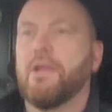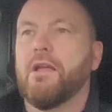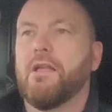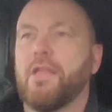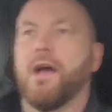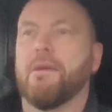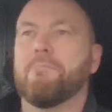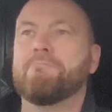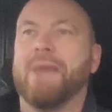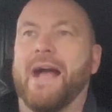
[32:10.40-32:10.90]

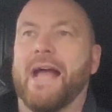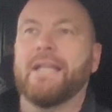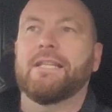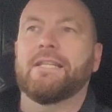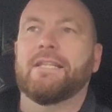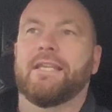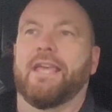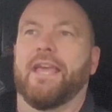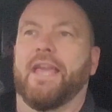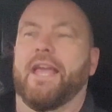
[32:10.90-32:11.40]
A
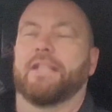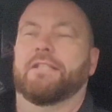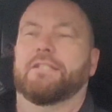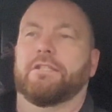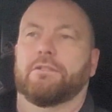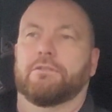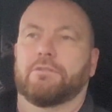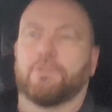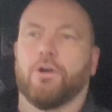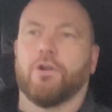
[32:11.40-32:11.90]
man
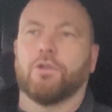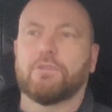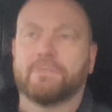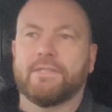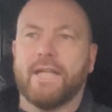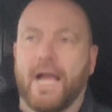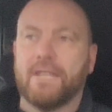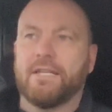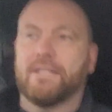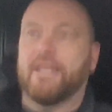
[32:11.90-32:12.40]
kit or
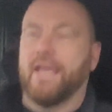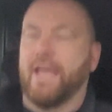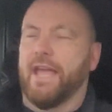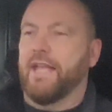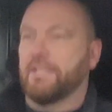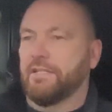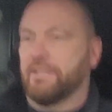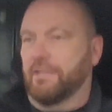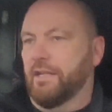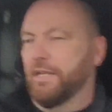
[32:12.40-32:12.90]
dad
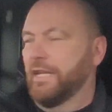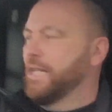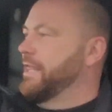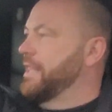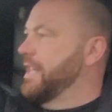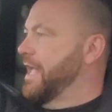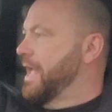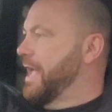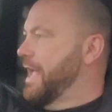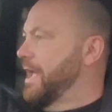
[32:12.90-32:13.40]
kit, and in
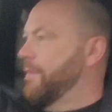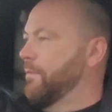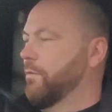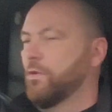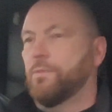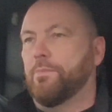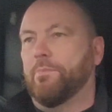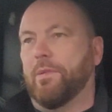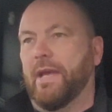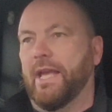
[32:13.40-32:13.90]
there
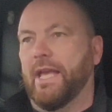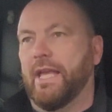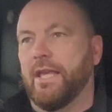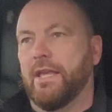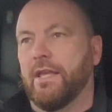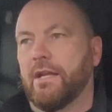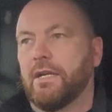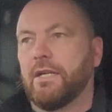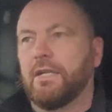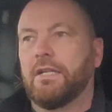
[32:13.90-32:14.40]
would be
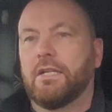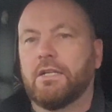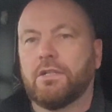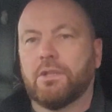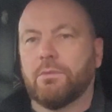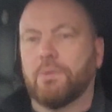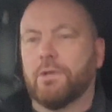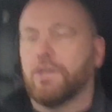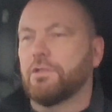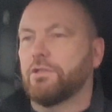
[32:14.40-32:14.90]

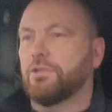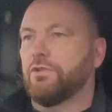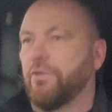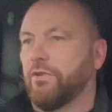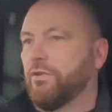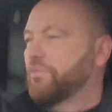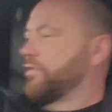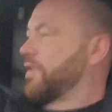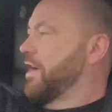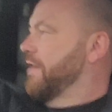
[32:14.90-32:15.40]
the worst
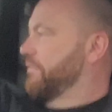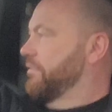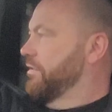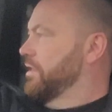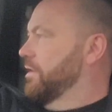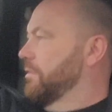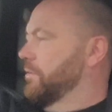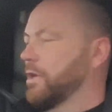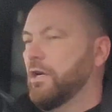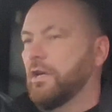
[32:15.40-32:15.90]
screwdriver
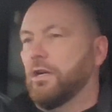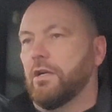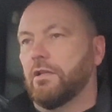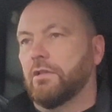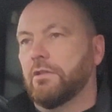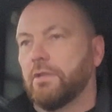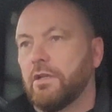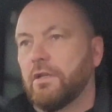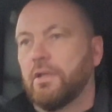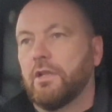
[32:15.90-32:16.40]
in the world,